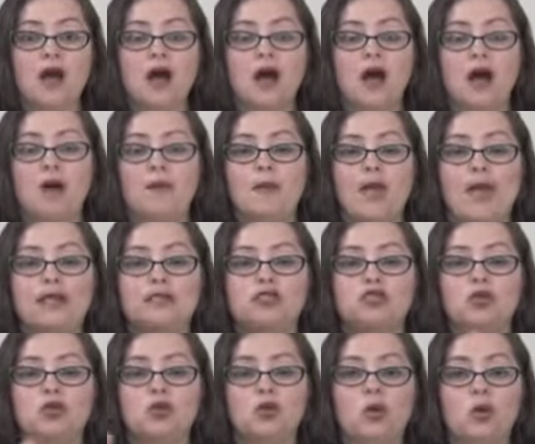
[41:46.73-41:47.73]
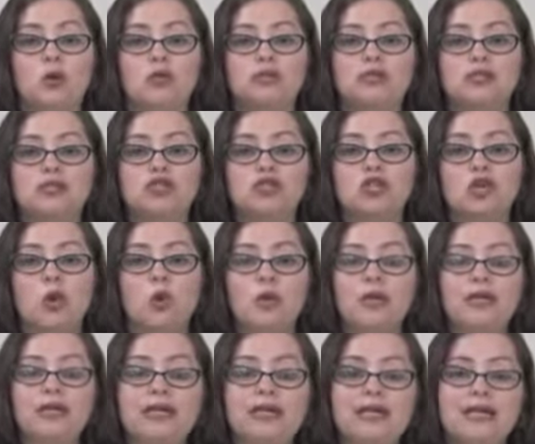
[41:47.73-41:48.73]
And so the court says,
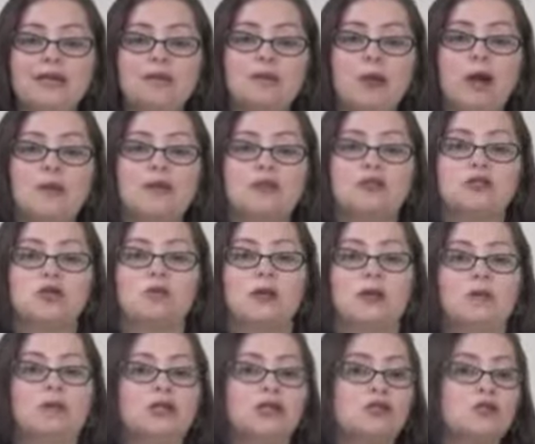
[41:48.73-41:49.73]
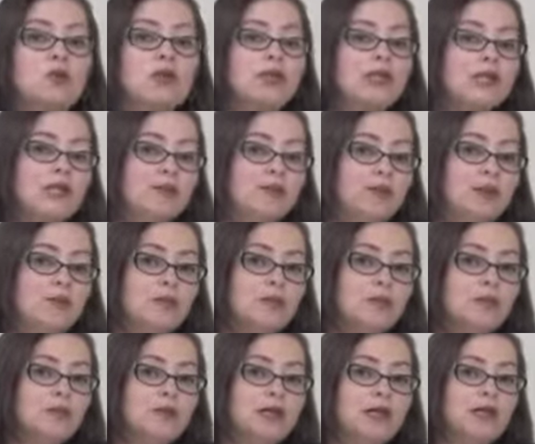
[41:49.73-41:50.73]
we need public domain because we need people
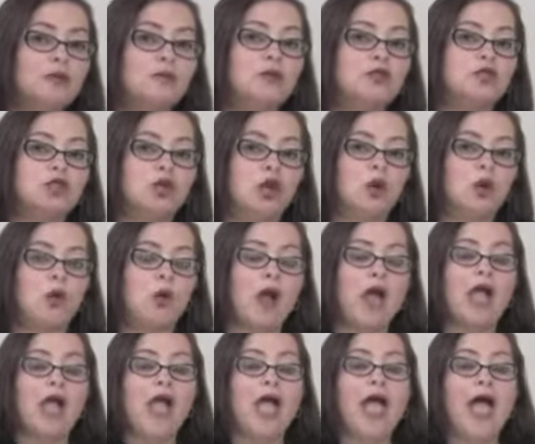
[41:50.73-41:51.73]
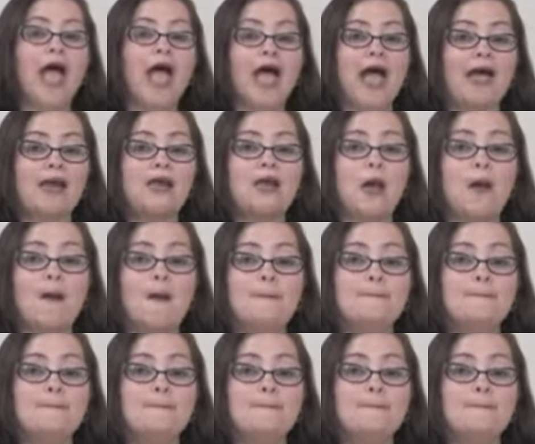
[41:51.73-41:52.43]
to be able to go and